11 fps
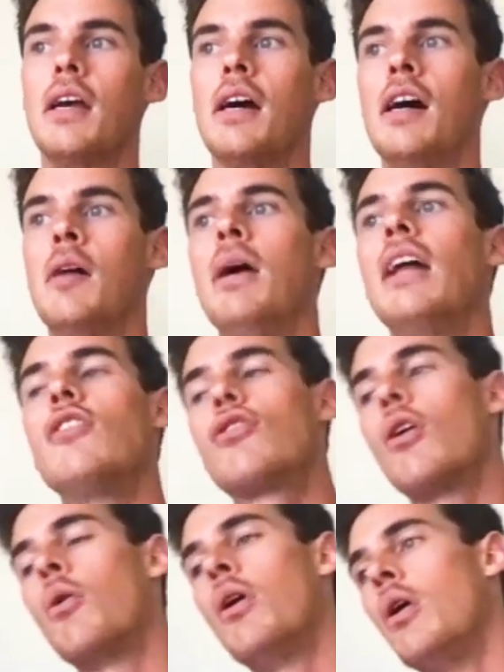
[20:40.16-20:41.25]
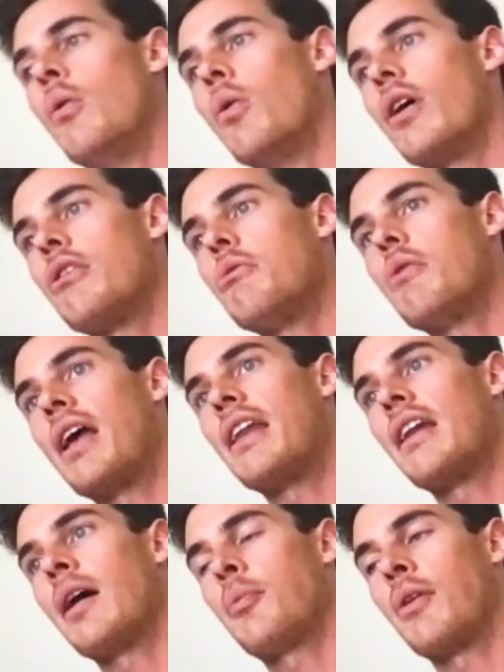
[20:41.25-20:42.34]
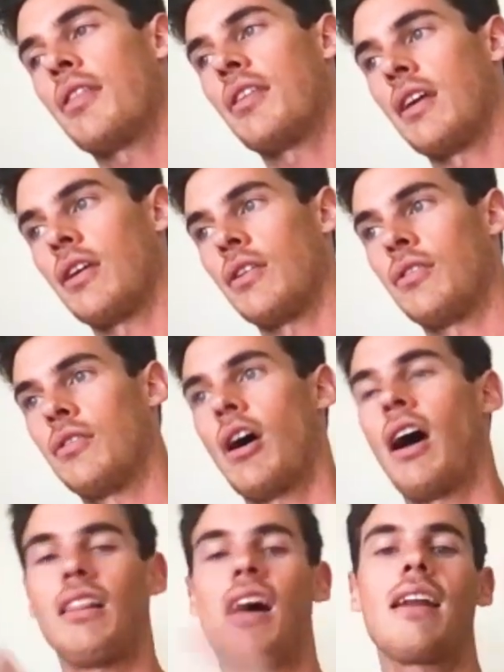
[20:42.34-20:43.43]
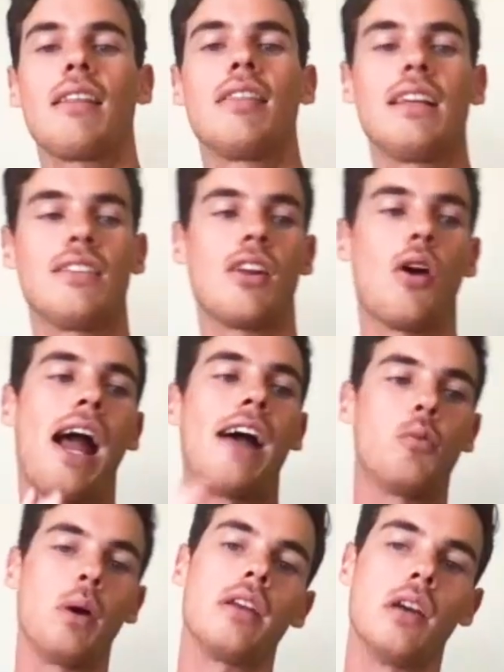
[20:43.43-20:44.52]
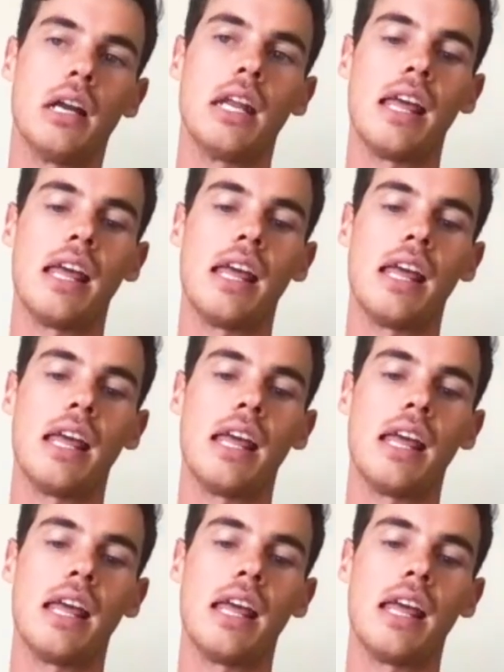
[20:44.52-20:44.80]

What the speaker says: And so what you end up with is a lot of things that are halfway done.